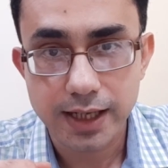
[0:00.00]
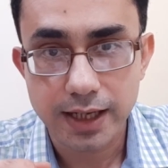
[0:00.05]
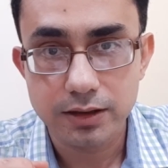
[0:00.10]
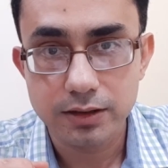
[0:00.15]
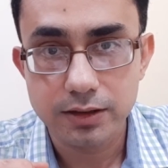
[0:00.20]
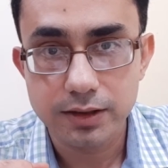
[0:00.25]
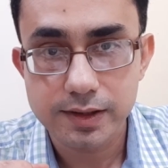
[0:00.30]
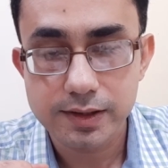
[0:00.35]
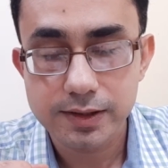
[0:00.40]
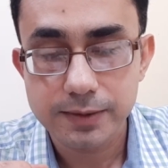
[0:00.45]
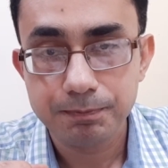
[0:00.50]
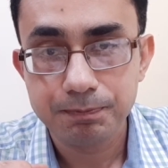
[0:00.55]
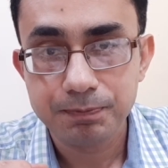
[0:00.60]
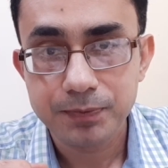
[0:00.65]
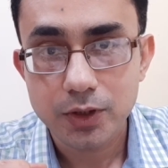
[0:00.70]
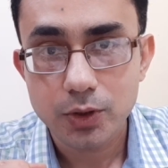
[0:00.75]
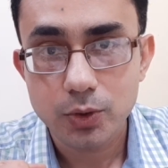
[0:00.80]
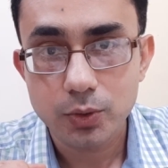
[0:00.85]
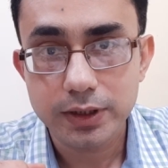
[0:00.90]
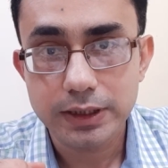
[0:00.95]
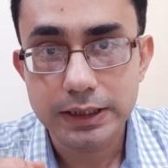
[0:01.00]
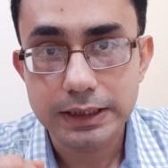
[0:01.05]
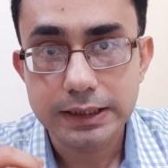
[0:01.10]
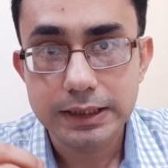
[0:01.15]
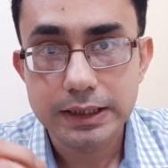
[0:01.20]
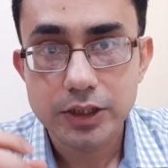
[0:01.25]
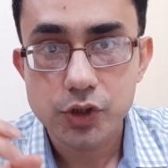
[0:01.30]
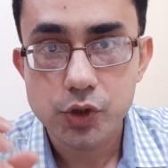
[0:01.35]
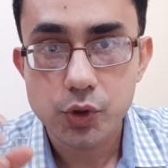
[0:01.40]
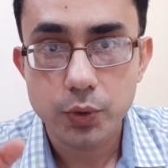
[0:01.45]
candidates. Okay,
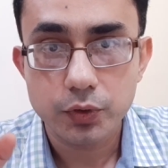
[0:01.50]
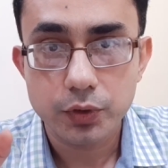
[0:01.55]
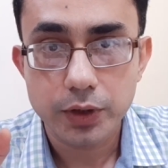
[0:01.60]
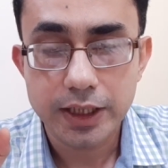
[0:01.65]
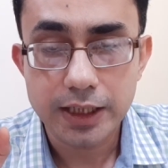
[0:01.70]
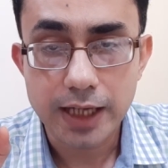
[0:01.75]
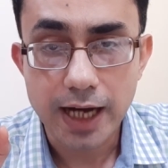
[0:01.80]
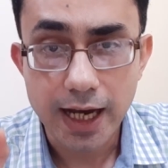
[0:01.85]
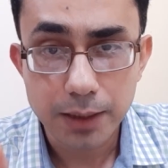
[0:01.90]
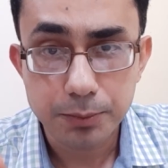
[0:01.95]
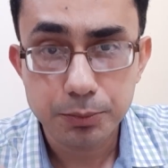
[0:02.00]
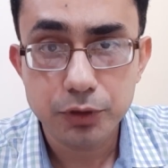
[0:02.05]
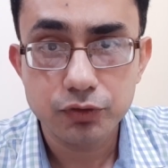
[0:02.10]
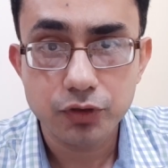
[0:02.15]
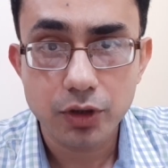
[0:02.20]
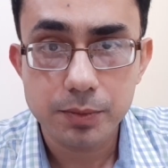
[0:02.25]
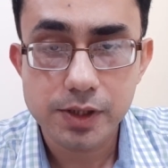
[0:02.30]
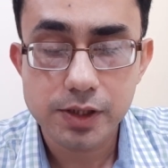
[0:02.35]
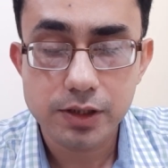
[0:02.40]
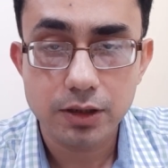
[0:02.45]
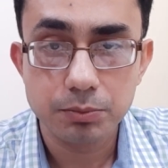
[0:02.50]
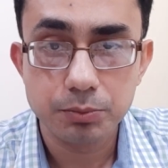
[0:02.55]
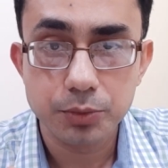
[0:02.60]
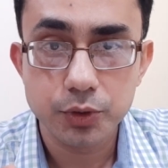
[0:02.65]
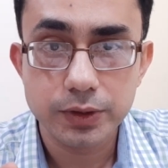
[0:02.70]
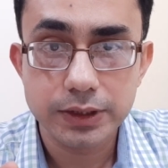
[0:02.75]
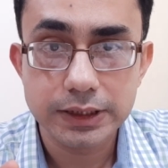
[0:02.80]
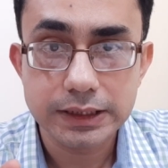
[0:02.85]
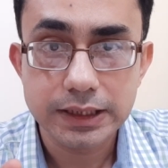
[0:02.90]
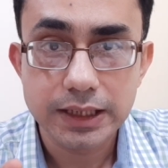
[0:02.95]
so in high performance
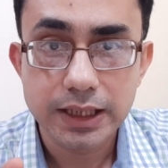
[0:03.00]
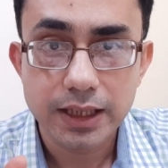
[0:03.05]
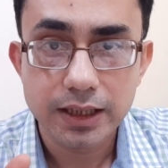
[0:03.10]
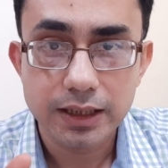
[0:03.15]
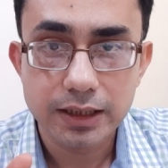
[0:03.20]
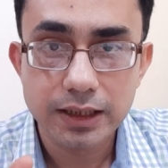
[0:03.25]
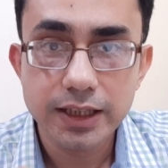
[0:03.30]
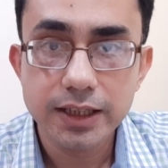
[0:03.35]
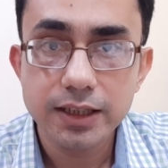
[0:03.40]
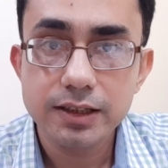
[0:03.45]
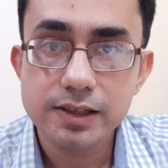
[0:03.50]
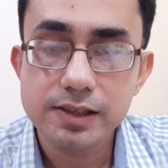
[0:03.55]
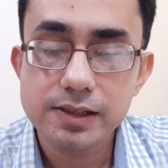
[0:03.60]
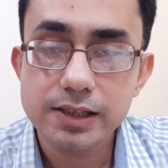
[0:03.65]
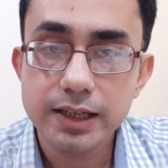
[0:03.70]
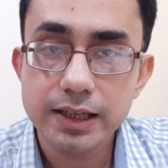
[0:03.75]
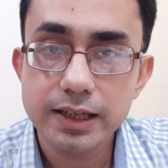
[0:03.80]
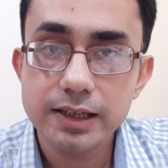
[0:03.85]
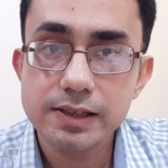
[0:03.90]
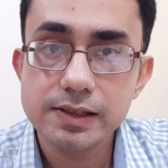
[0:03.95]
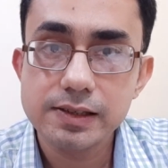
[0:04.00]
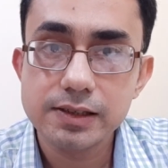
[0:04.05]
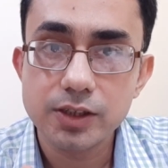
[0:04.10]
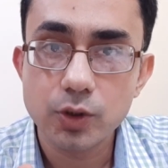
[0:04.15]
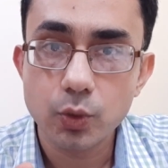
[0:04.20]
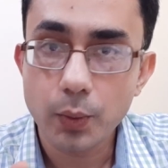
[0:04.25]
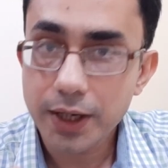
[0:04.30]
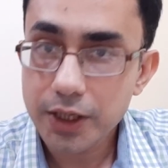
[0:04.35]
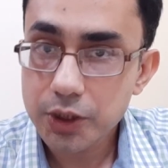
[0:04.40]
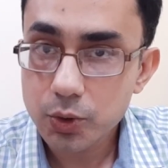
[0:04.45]
computing, Linux is
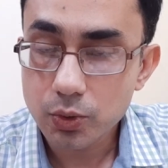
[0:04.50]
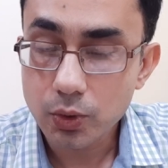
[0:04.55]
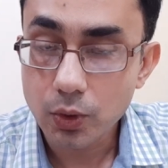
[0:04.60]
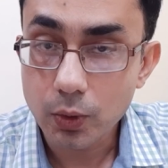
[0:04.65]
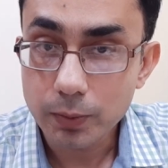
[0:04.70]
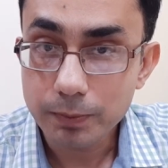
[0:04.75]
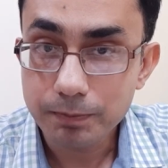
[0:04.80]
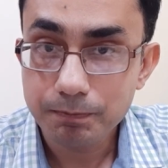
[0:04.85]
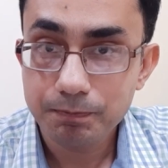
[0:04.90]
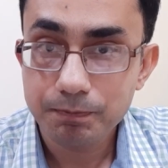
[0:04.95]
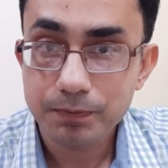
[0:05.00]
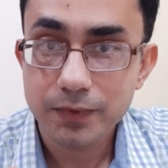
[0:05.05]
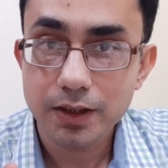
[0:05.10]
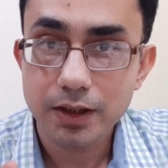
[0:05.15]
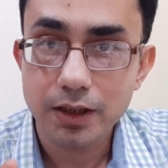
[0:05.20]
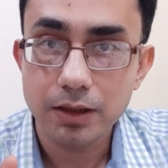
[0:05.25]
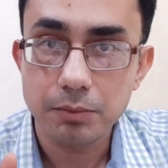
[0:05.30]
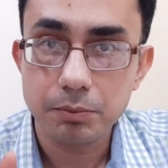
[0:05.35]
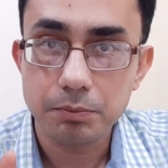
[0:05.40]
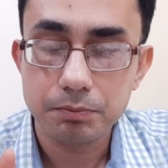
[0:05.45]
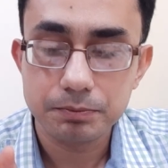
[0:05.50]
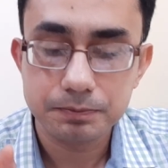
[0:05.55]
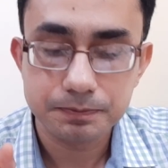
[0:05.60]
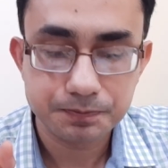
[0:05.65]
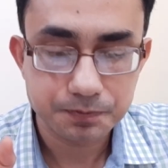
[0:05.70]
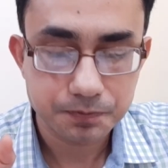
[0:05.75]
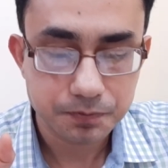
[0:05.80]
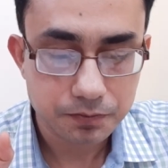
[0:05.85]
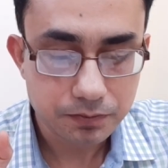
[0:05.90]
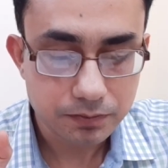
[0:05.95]
the way to go.
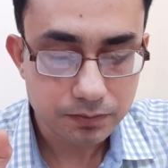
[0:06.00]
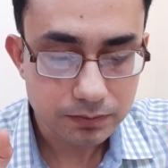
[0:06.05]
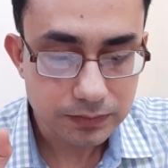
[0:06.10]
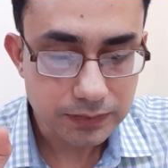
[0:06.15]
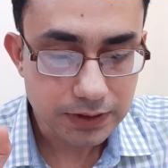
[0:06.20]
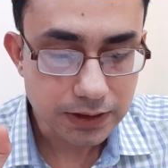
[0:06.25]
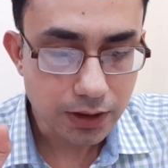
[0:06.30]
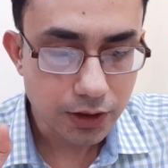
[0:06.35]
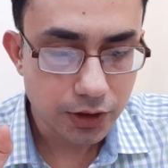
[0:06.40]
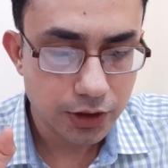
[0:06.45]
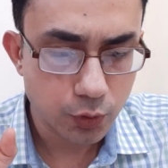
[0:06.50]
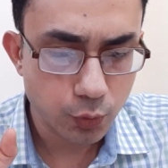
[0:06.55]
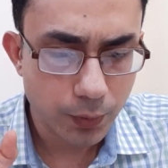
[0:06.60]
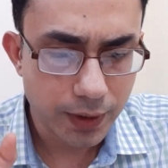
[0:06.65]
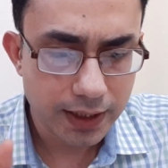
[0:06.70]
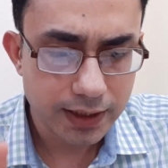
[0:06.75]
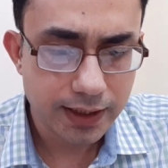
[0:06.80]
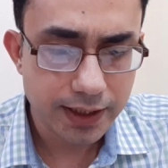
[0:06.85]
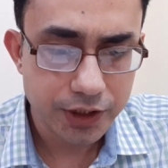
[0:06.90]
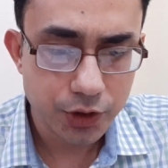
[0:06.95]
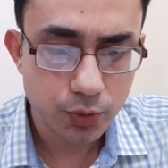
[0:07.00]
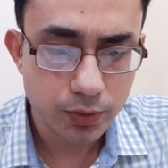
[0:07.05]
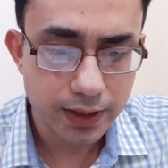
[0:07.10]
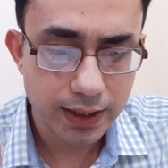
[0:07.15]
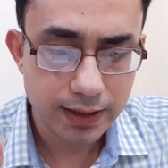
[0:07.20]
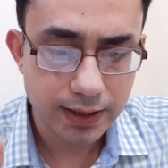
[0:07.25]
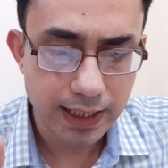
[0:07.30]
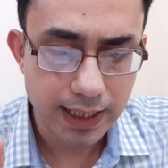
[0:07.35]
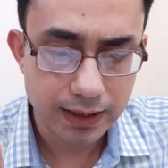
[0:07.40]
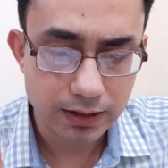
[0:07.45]
The way that you
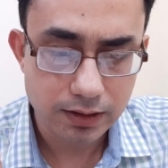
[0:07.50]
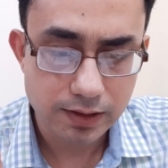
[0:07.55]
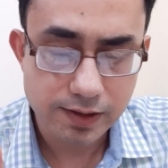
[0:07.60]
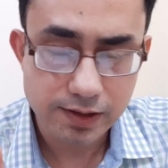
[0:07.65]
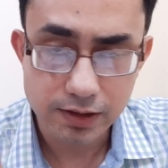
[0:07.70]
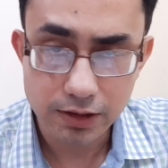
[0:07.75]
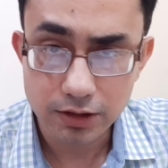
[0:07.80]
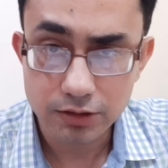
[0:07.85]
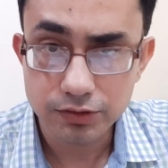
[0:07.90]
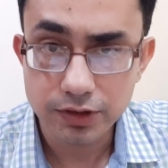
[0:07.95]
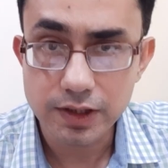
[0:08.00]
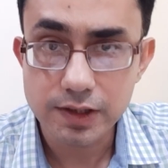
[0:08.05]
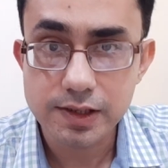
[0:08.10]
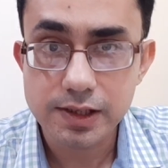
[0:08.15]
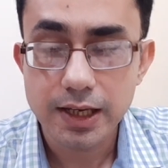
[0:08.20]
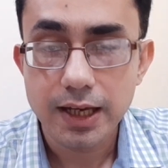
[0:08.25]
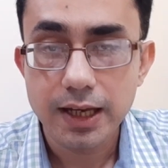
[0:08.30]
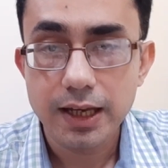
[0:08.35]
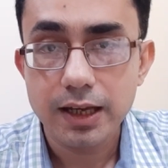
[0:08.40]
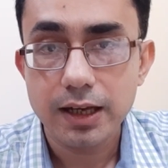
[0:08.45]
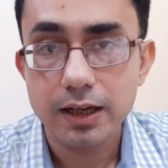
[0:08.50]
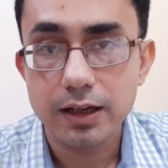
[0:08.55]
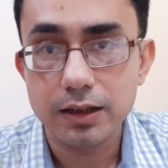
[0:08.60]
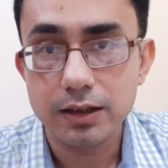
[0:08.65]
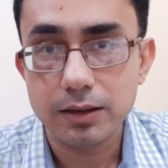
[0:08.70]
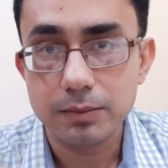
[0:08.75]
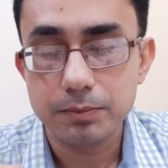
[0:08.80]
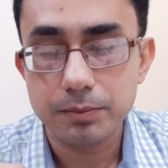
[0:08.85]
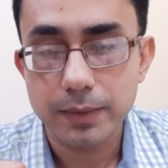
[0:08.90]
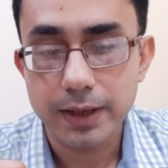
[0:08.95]
can handle servers
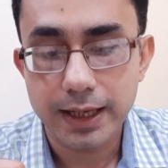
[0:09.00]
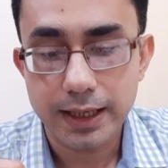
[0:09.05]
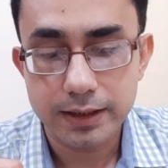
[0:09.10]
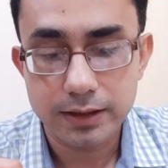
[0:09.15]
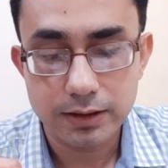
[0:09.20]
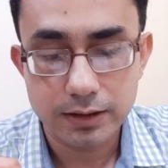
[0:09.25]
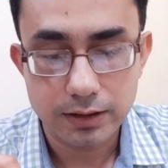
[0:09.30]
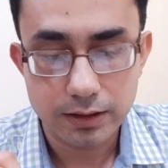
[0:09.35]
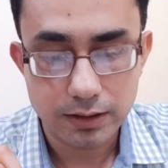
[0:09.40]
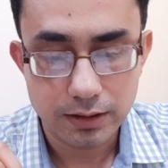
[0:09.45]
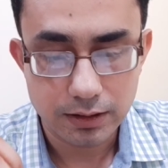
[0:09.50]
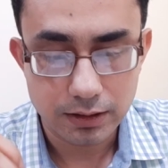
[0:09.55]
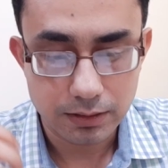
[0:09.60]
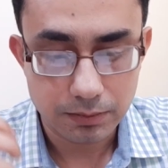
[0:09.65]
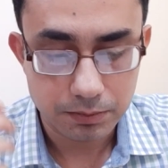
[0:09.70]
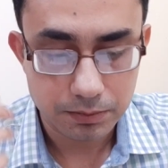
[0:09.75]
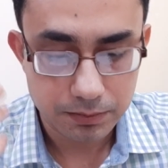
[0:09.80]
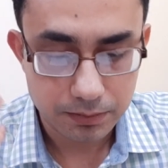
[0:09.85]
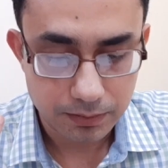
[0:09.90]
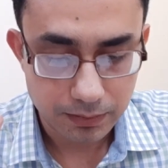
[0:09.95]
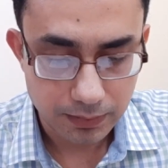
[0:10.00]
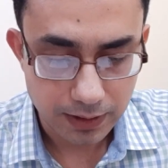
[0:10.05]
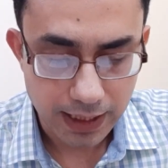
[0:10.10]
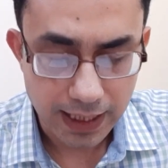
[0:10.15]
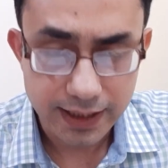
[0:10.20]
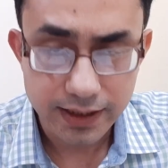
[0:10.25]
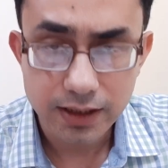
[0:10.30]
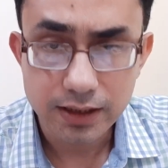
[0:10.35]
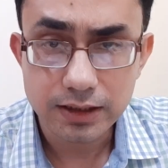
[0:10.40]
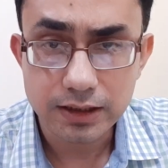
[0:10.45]
and
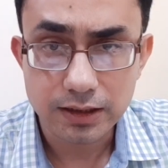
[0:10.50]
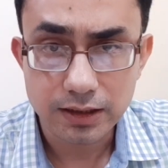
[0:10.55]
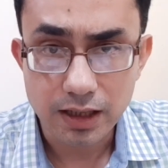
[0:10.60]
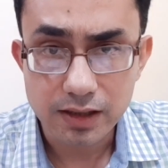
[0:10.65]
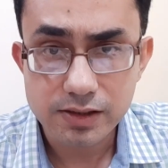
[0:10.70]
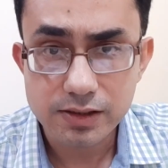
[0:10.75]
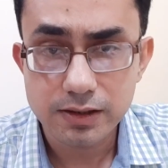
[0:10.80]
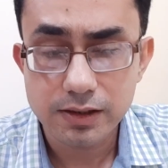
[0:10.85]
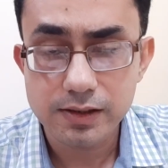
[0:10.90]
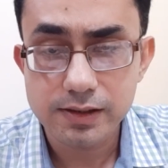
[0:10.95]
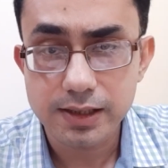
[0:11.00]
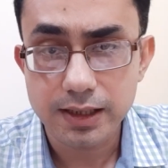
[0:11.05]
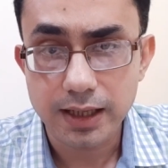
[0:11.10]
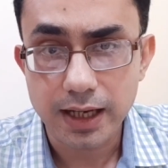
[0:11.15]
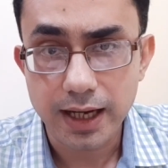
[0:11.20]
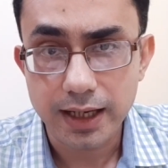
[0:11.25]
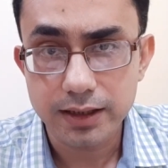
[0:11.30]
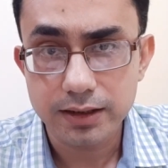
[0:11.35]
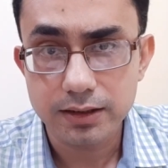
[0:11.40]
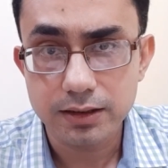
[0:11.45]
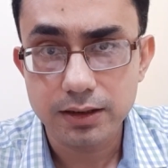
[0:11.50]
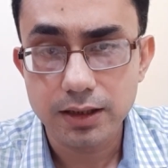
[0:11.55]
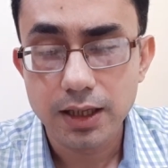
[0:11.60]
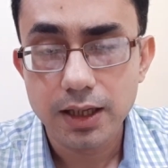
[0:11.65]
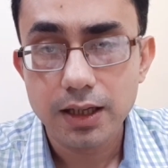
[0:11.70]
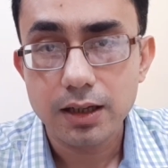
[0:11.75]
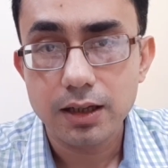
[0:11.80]
high-end clusters and high-end